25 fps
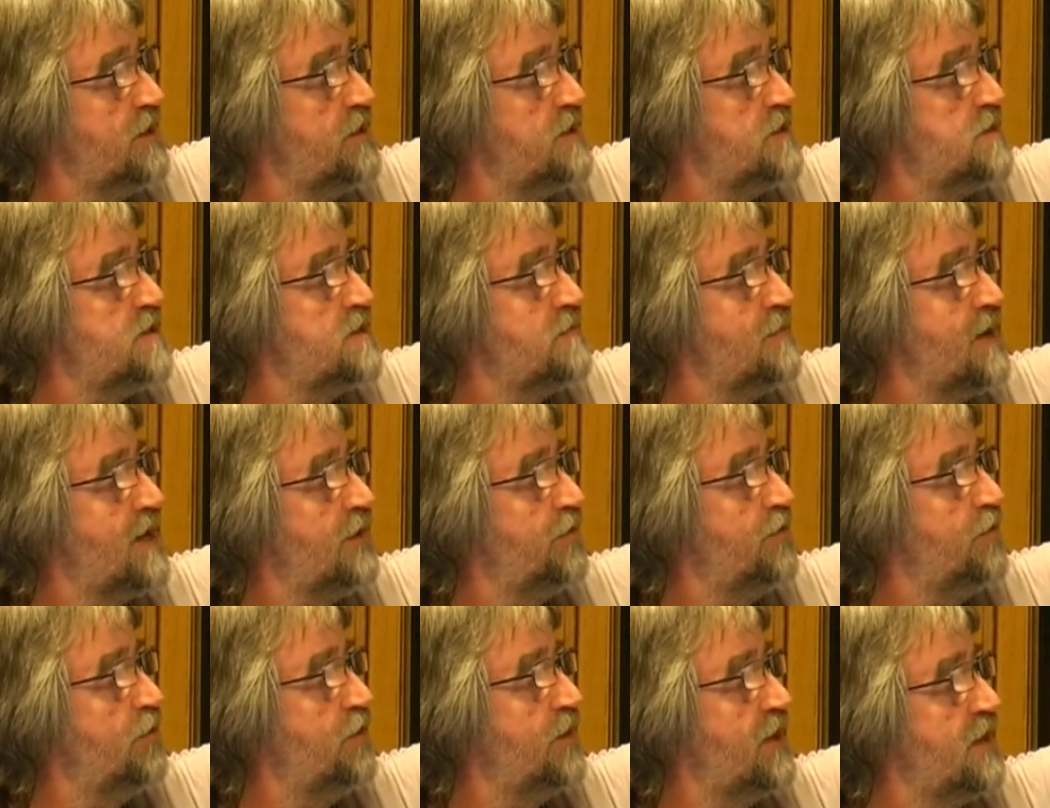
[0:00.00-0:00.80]
This is
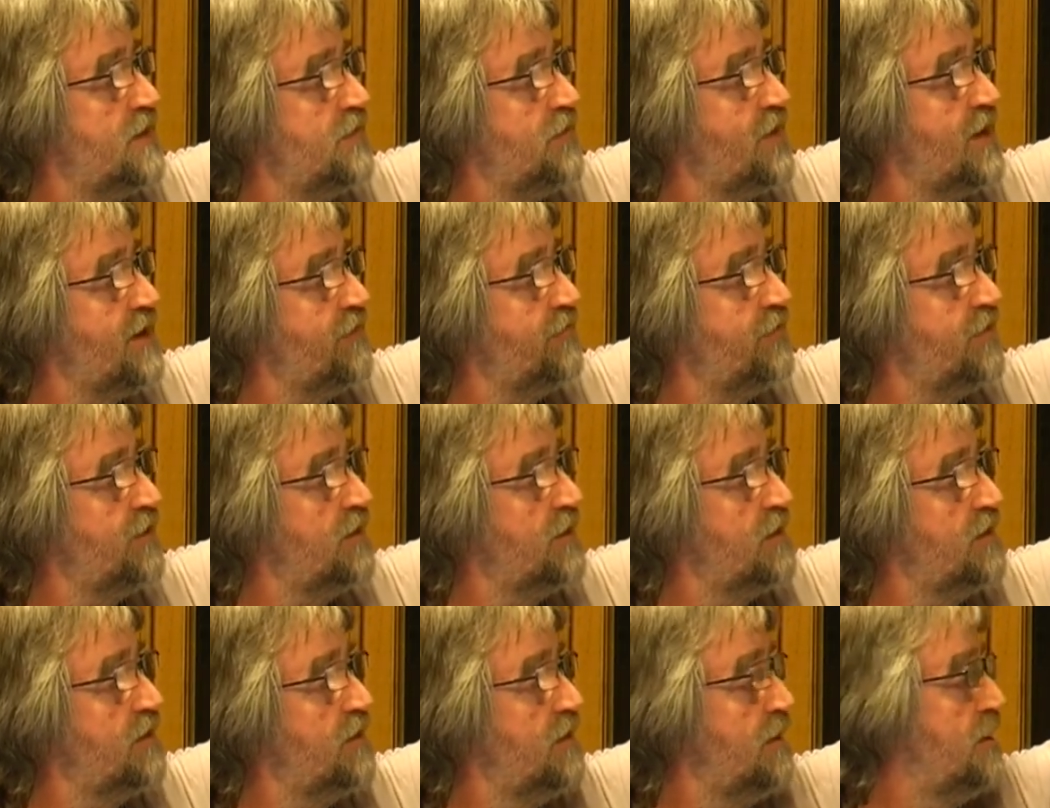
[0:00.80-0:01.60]
about two days
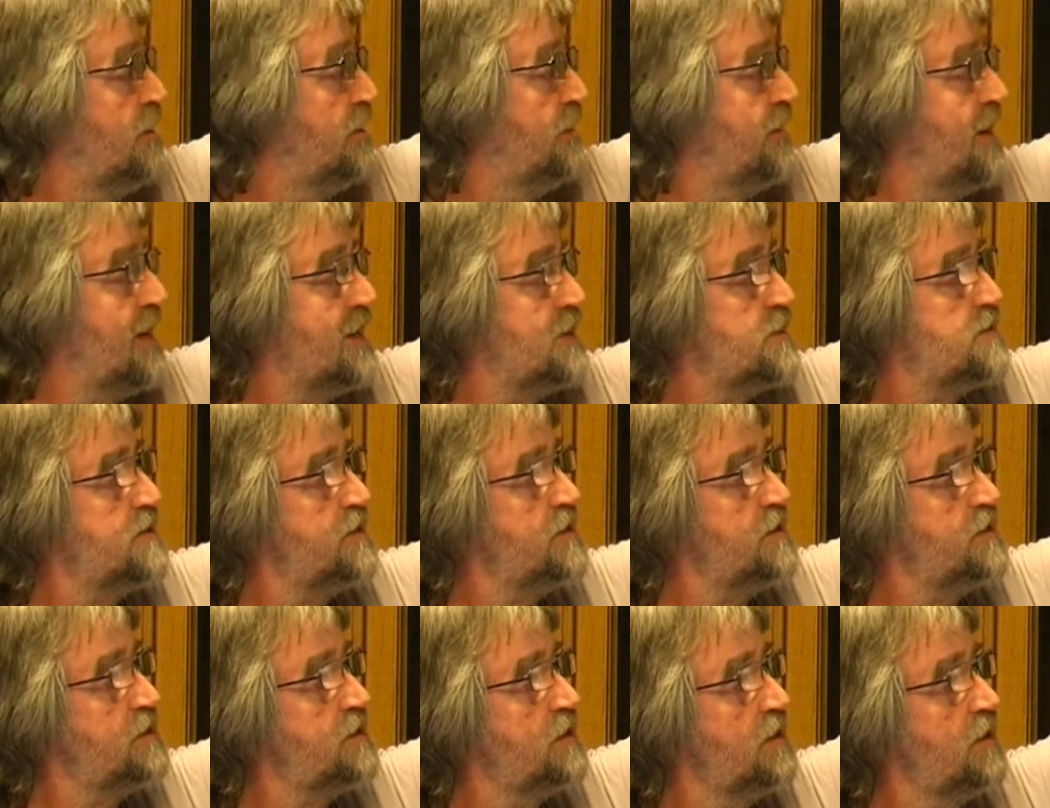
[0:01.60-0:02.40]
after the
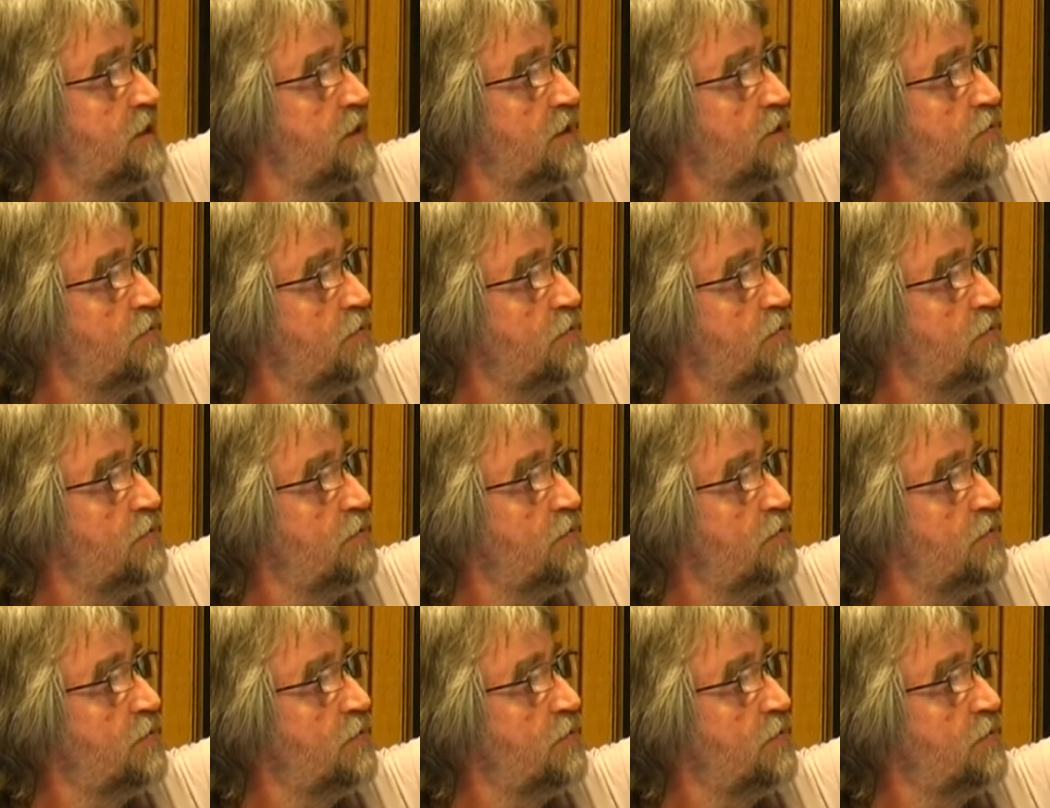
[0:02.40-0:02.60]
accident.